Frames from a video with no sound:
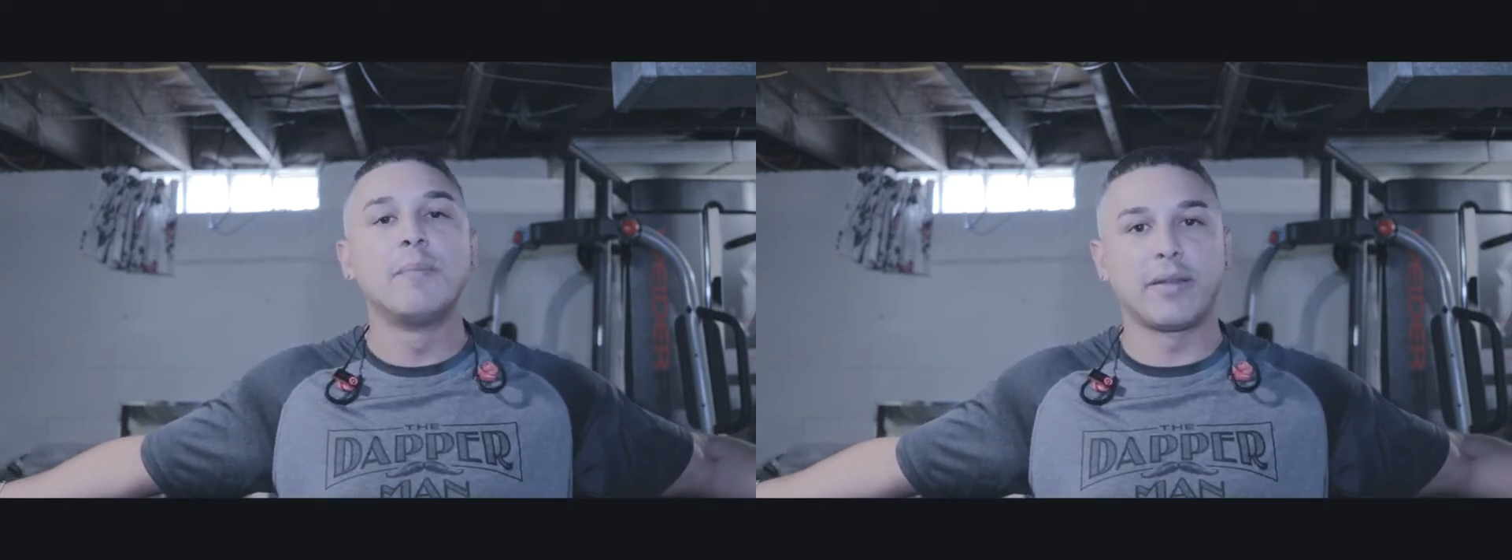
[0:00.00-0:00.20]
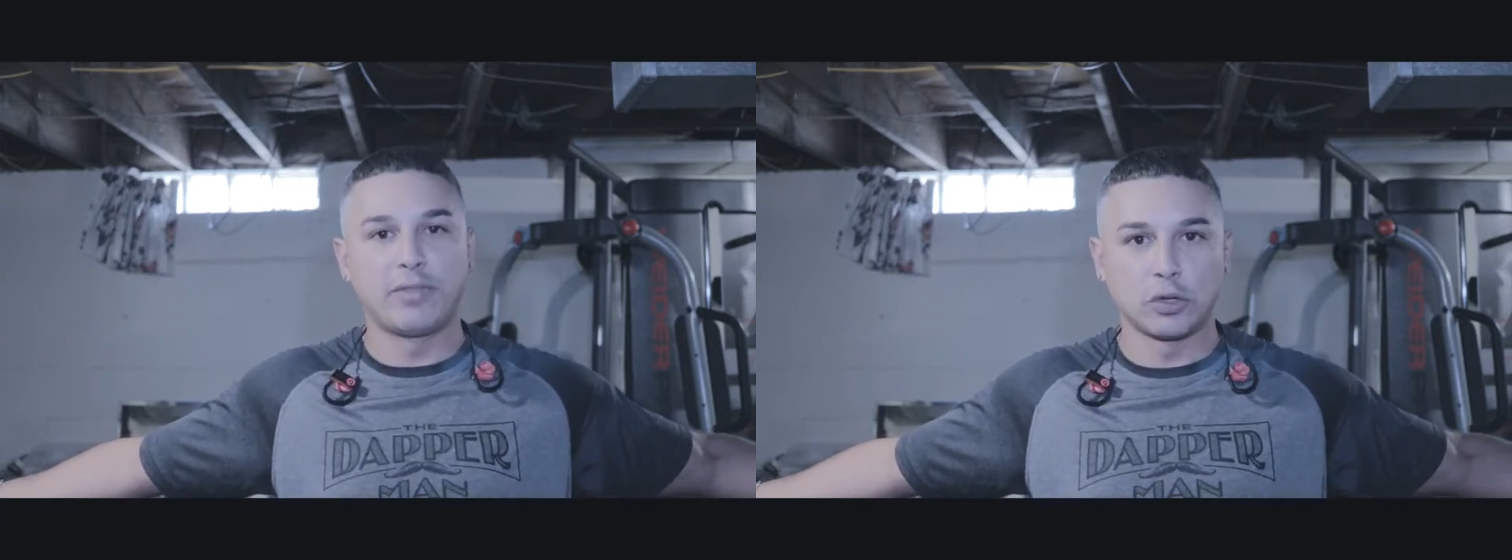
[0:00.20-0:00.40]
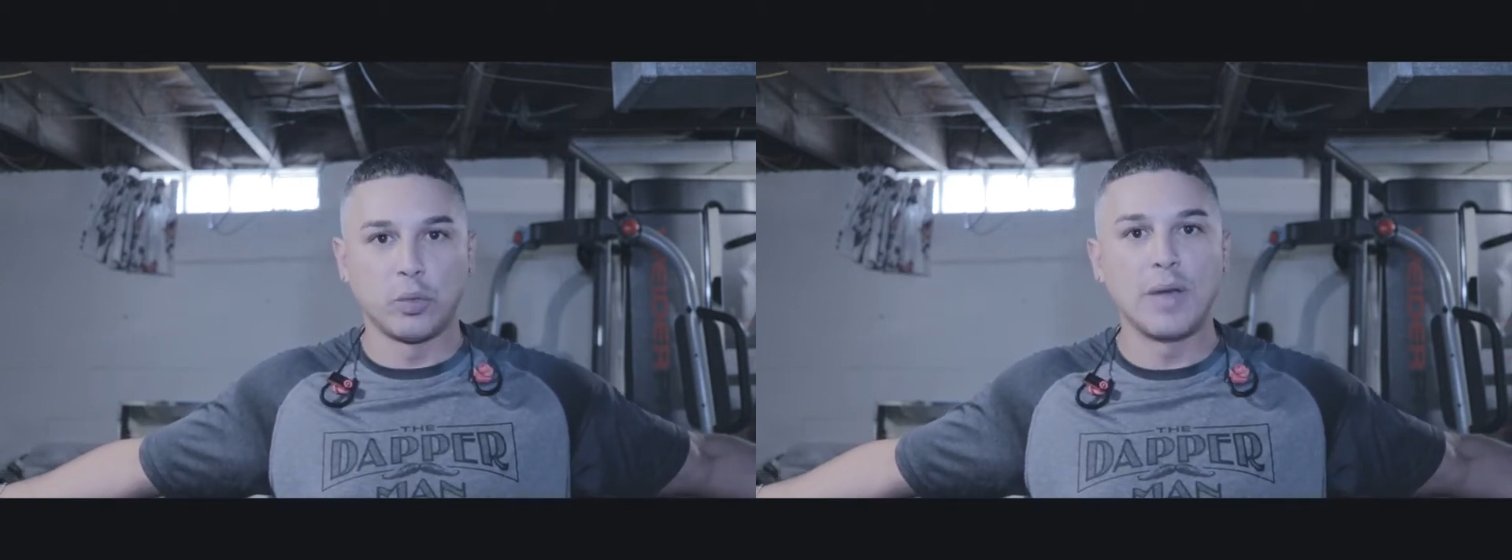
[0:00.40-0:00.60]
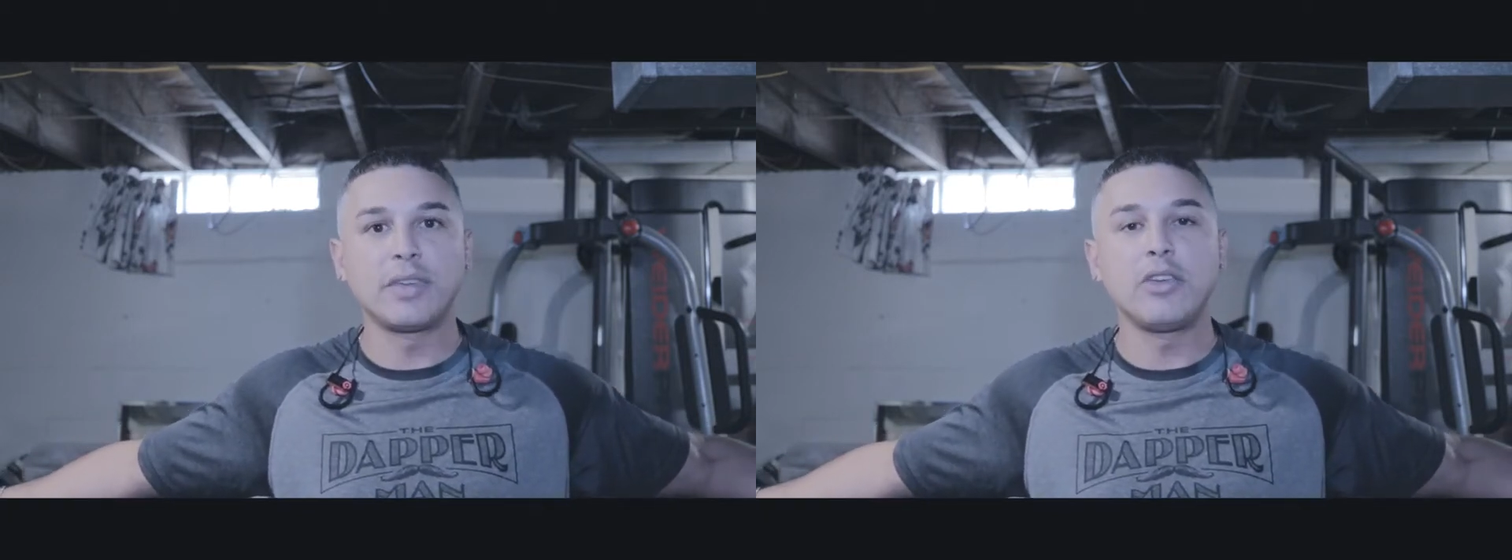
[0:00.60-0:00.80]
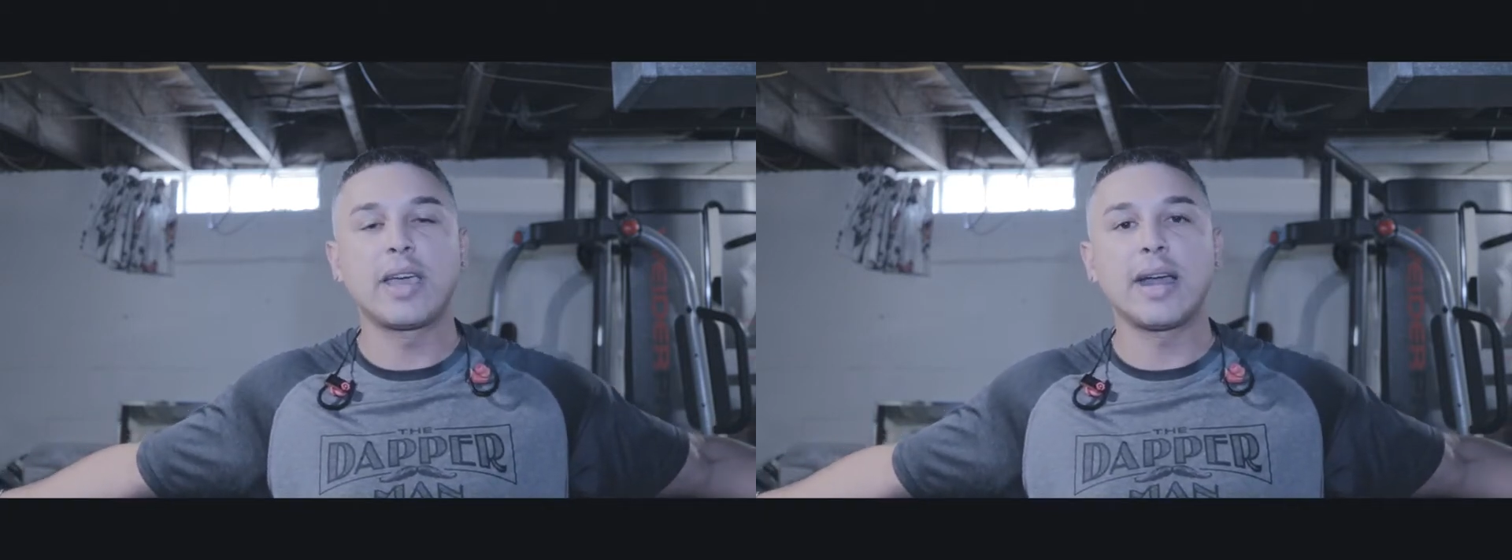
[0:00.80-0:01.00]
But if there's one
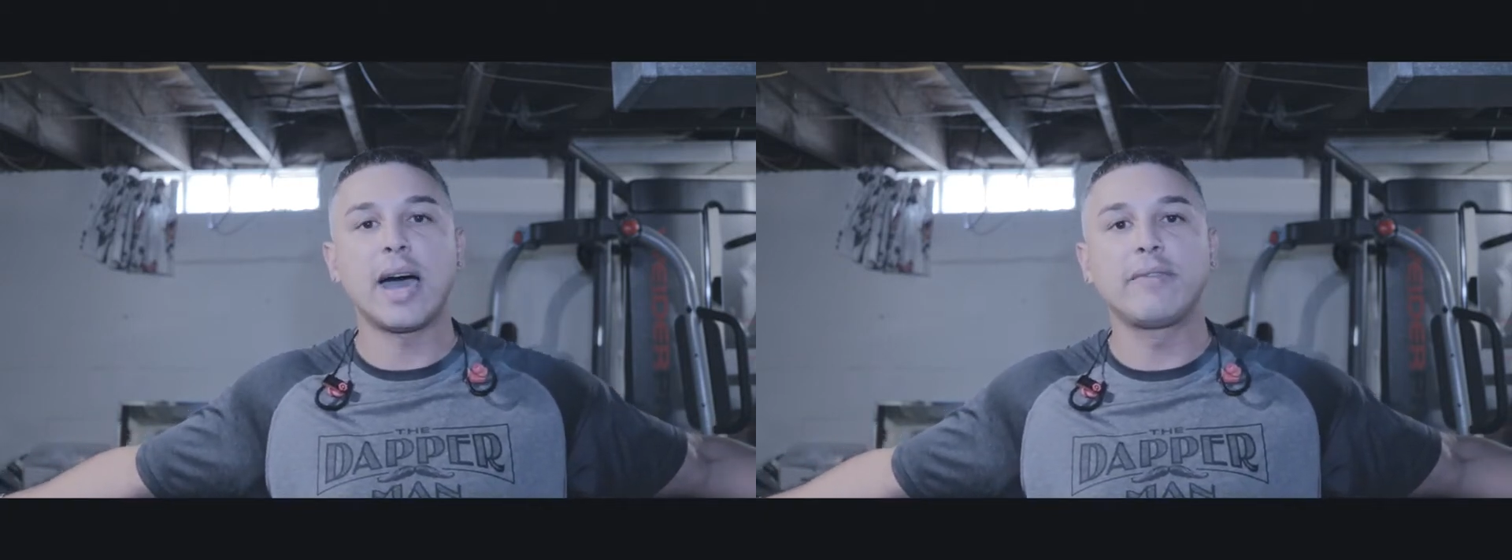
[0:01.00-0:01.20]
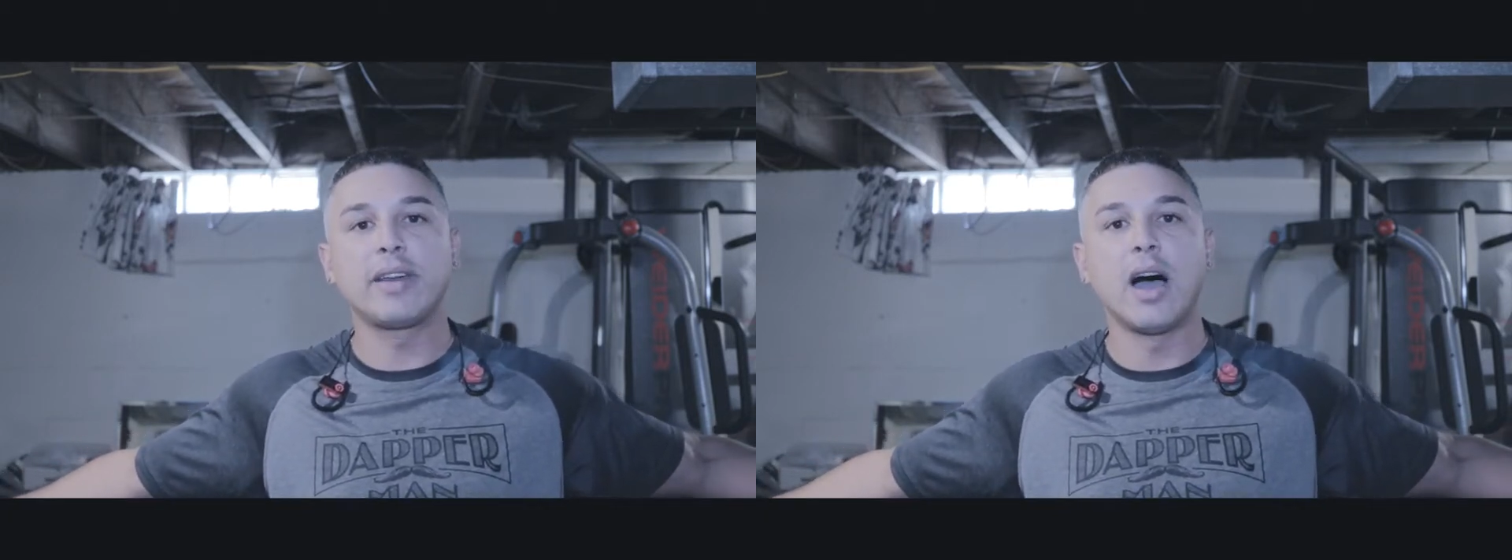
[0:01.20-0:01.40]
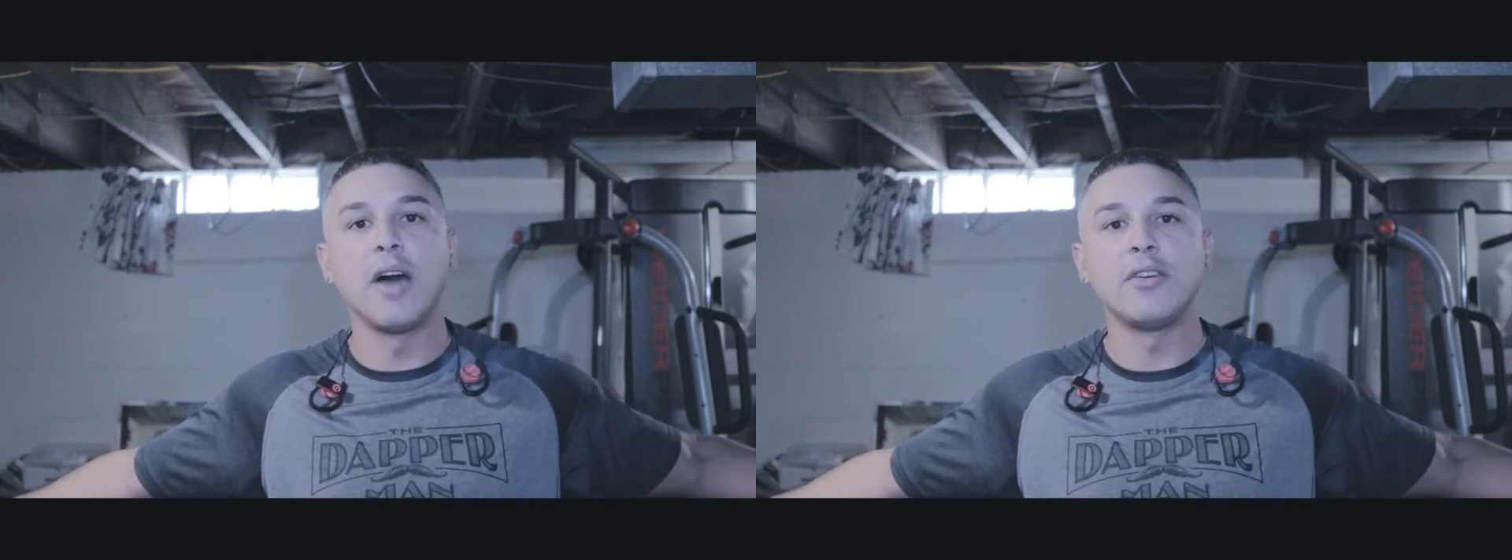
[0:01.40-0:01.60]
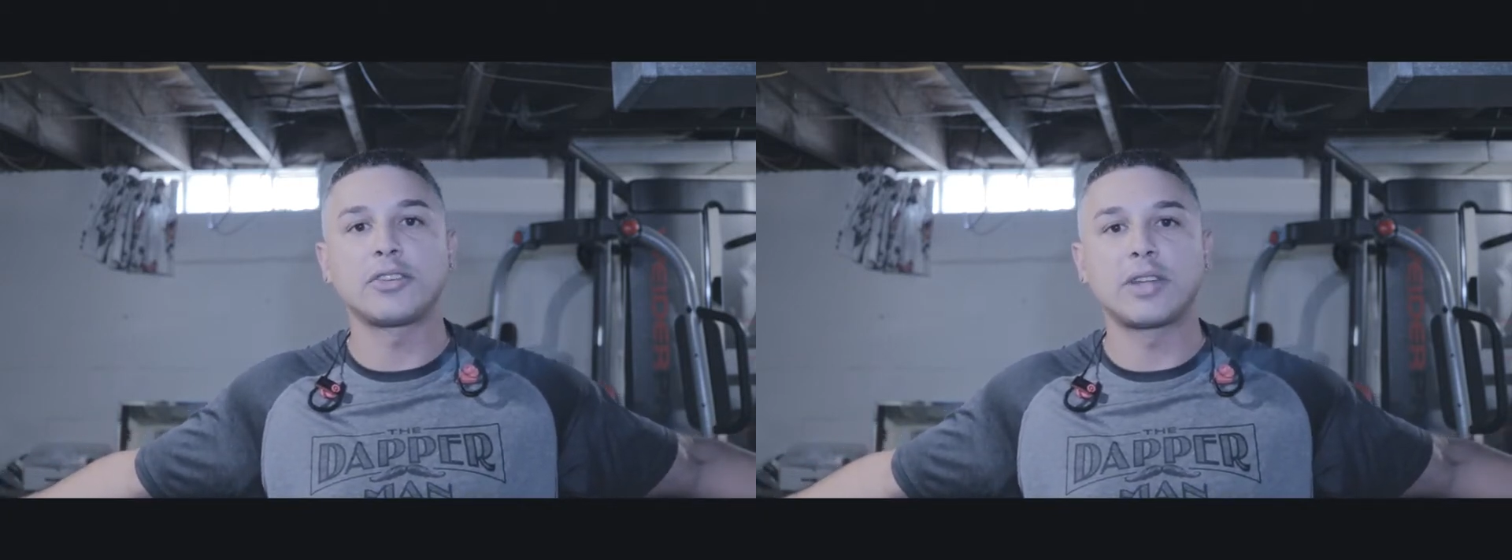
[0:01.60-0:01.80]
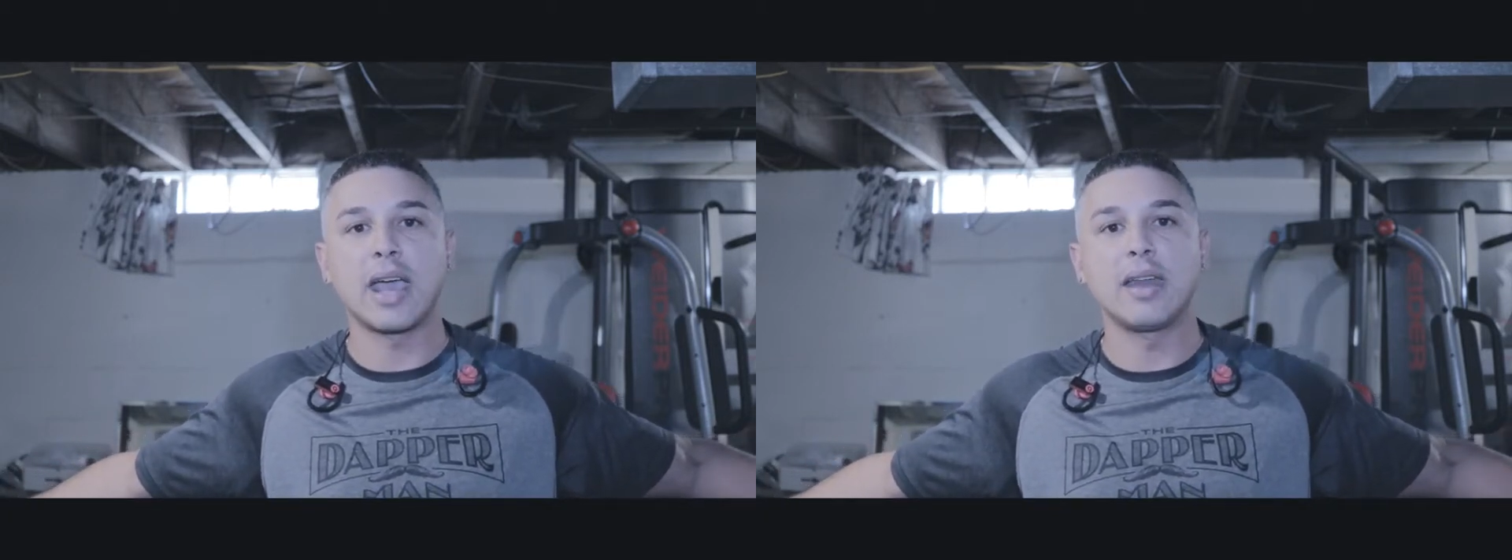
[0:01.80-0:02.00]
thing you get out of it,
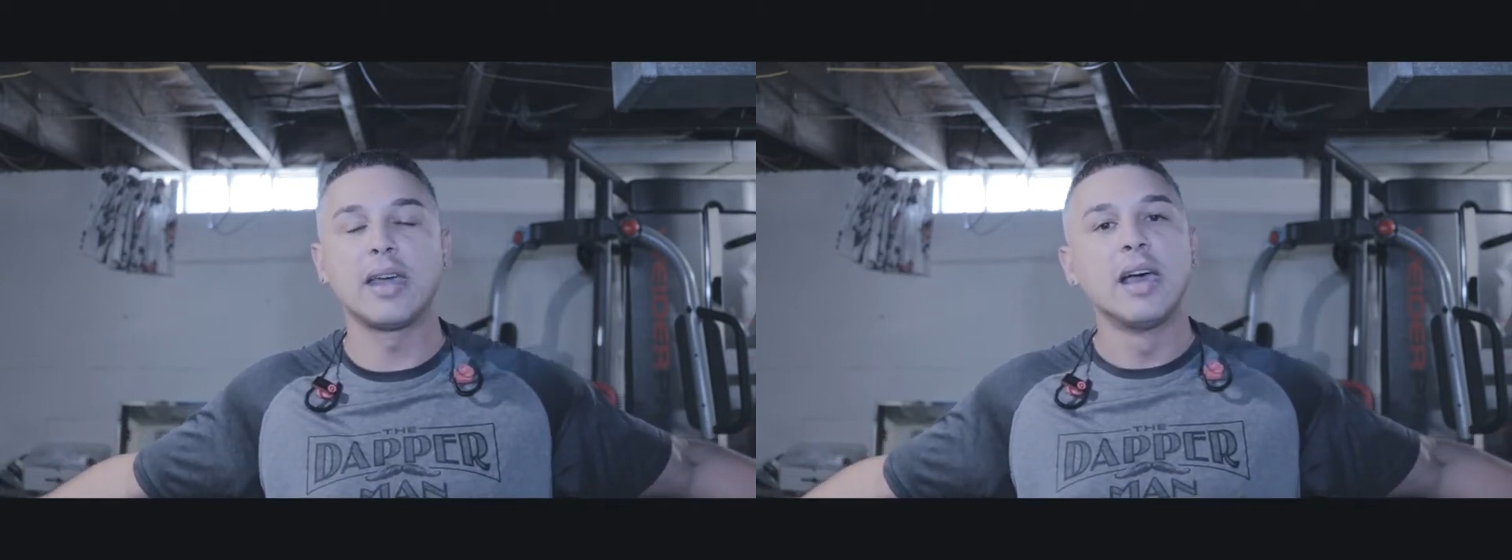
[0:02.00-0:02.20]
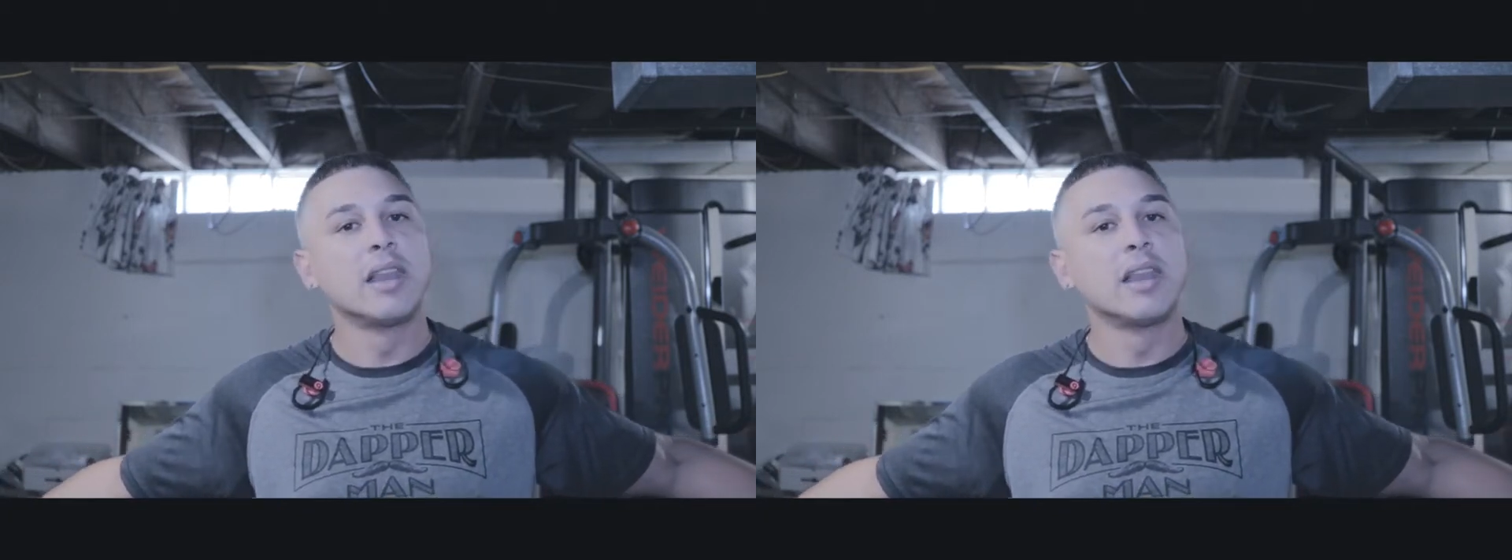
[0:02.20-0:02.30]
understand